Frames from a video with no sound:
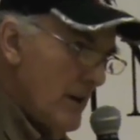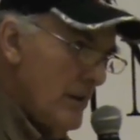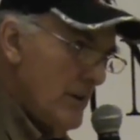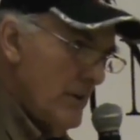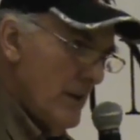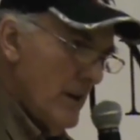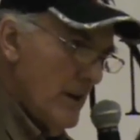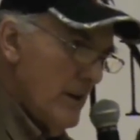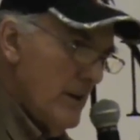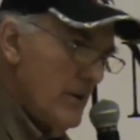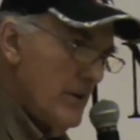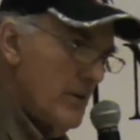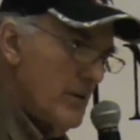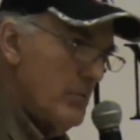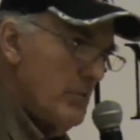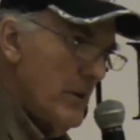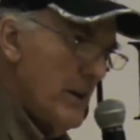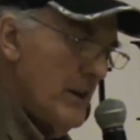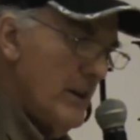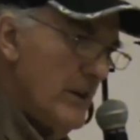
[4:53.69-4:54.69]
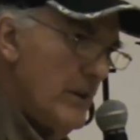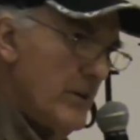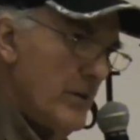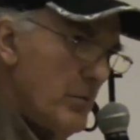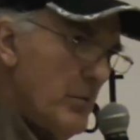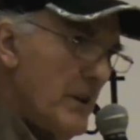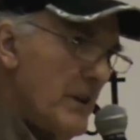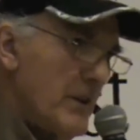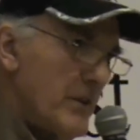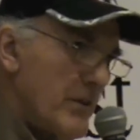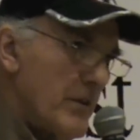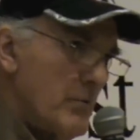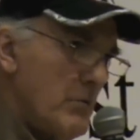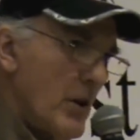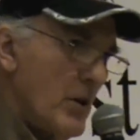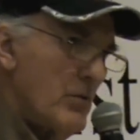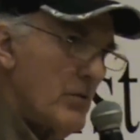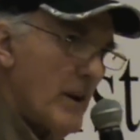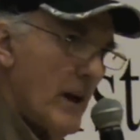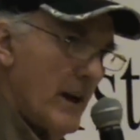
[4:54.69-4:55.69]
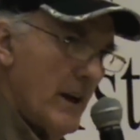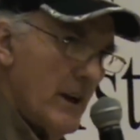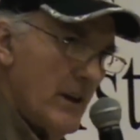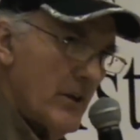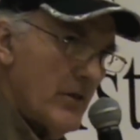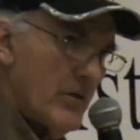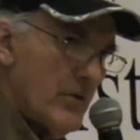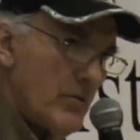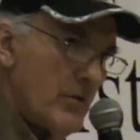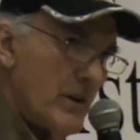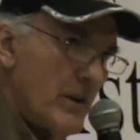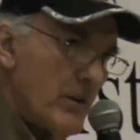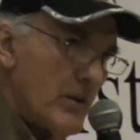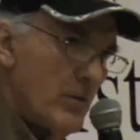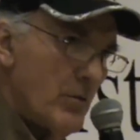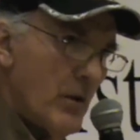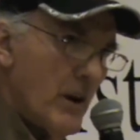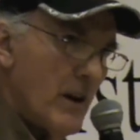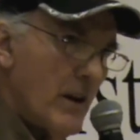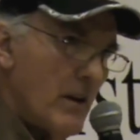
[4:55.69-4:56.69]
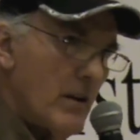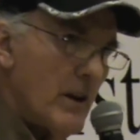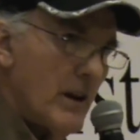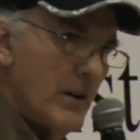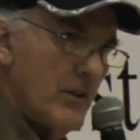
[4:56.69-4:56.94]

he speaks about that history as well,